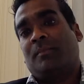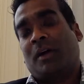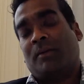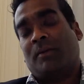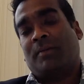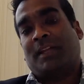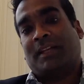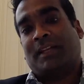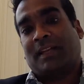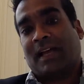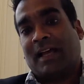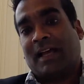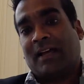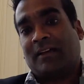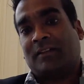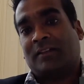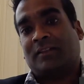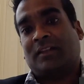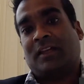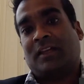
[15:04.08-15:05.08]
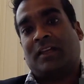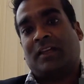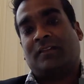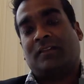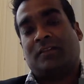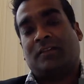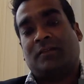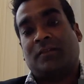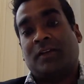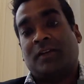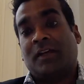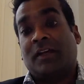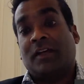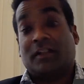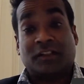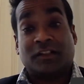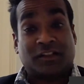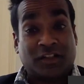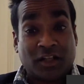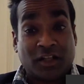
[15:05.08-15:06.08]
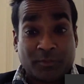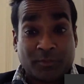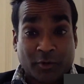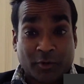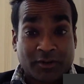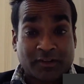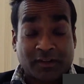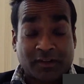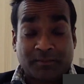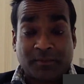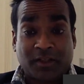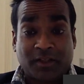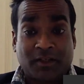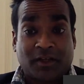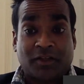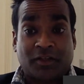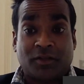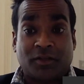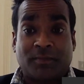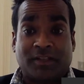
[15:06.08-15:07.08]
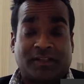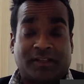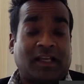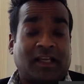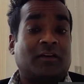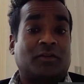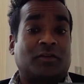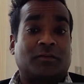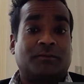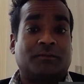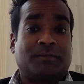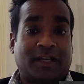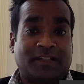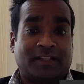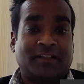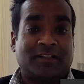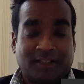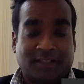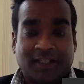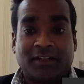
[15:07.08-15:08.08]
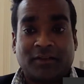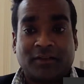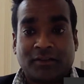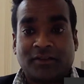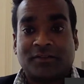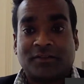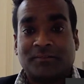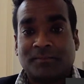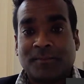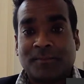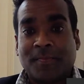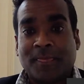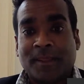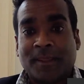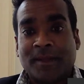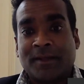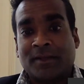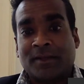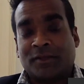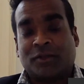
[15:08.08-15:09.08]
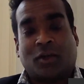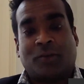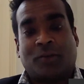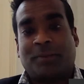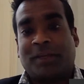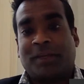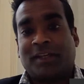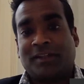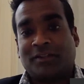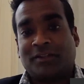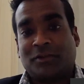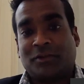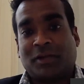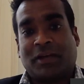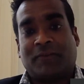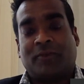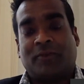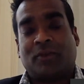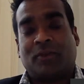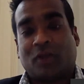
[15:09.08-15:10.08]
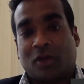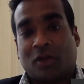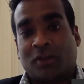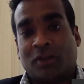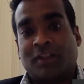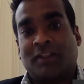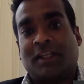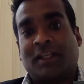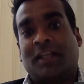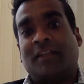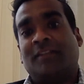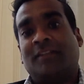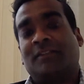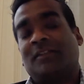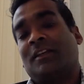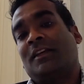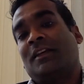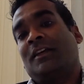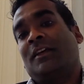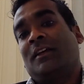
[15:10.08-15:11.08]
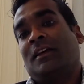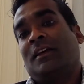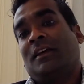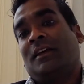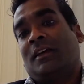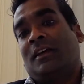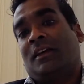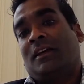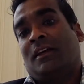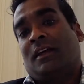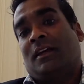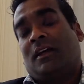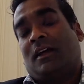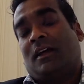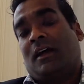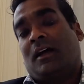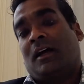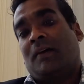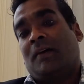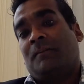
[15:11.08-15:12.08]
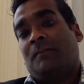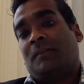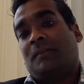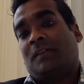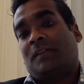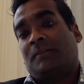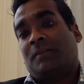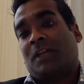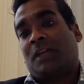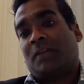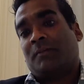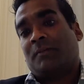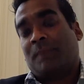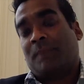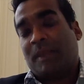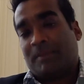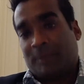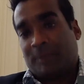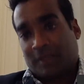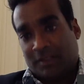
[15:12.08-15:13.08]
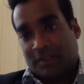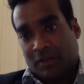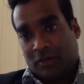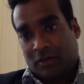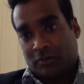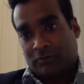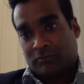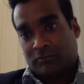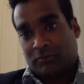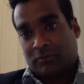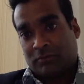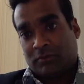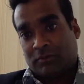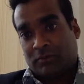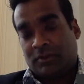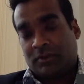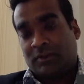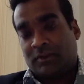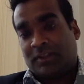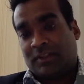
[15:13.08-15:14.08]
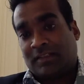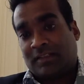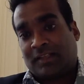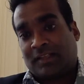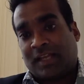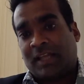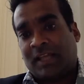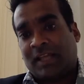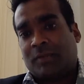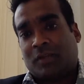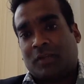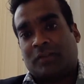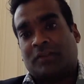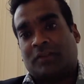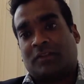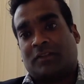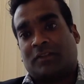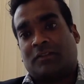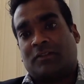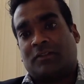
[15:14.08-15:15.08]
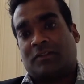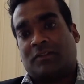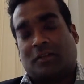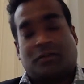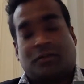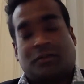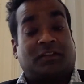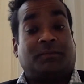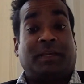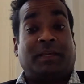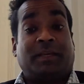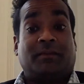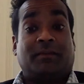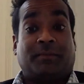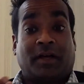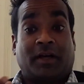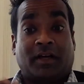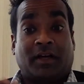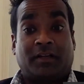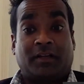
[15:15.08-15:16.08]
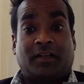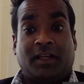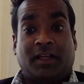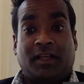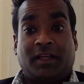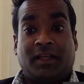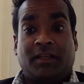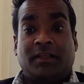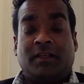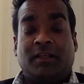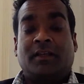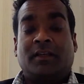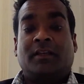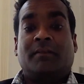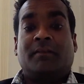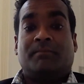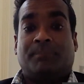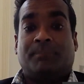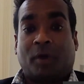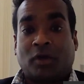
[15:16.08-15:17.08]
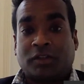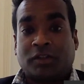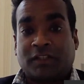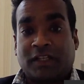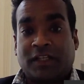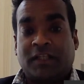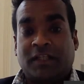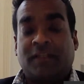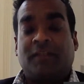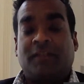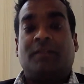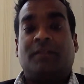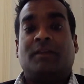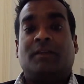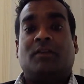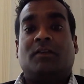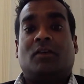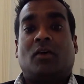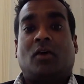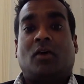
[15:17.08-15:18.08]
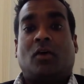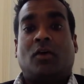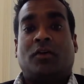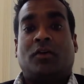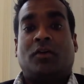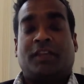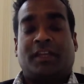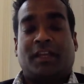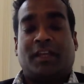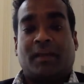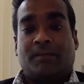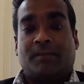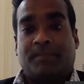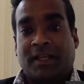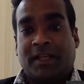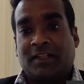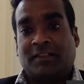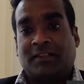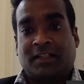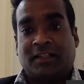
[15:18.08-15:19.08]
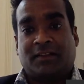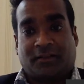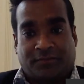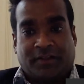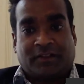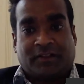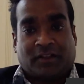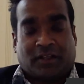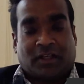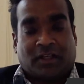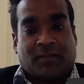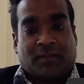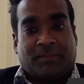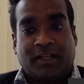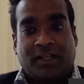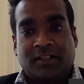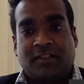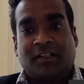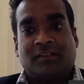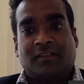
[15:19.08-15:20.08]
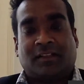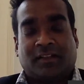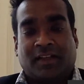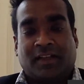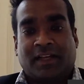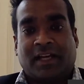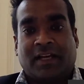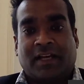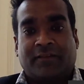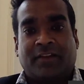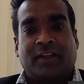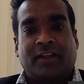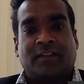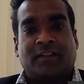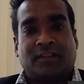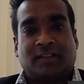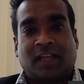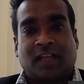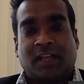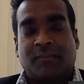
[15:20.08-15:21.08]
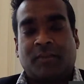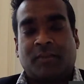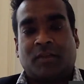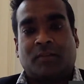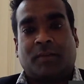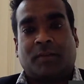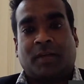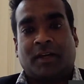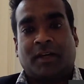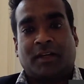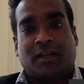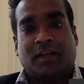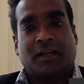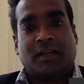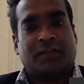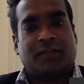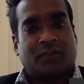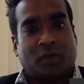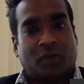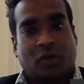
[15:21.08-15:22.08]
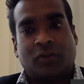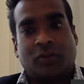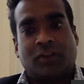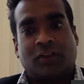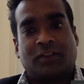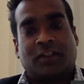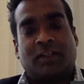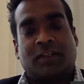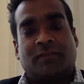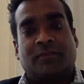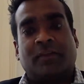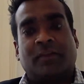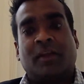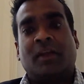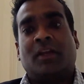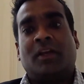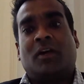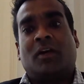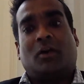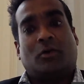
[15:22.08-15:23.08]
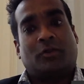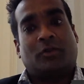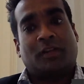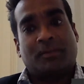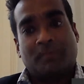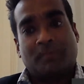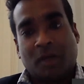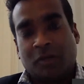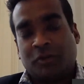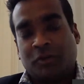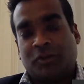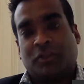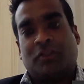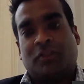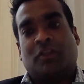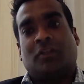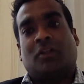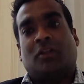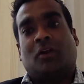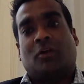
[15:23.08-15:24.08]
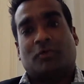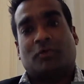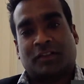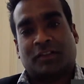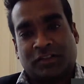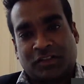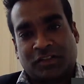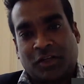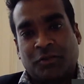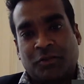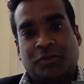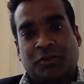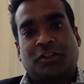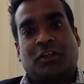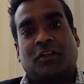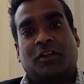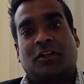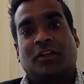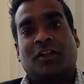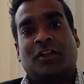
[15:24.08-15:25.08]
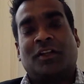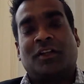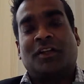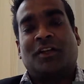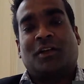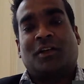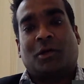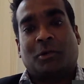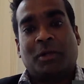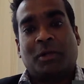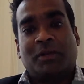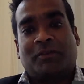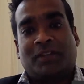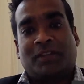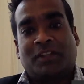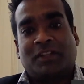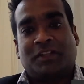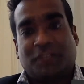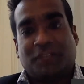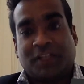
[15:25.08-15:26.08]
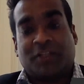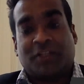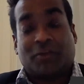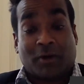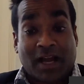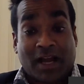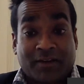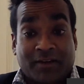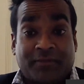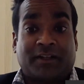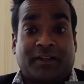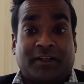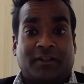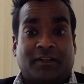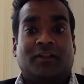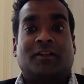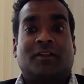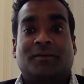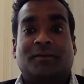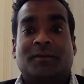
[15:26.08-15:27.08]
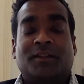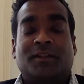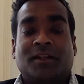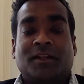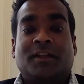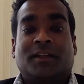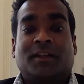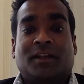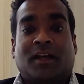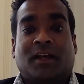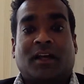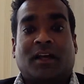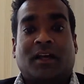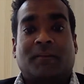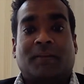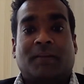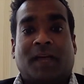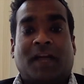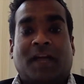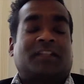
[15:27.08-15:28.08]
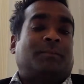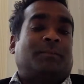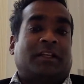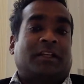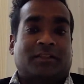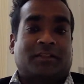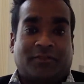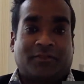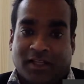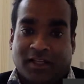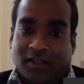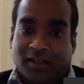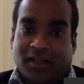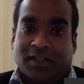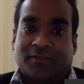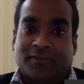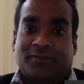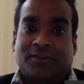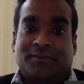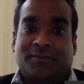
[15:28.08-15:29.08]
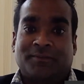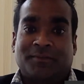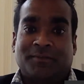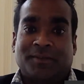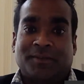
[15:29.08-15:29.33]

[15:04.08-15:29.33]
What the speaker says: public access, of consumerism, you know, you miss out on better deals, shopping, travel, holidays. Sometimes people are not disabled, so to speak, by the body or the ability, the physical abilities that they have. They're disabled by a kind of cognitive or an emotional or a social or even a geographical aspect of their lives.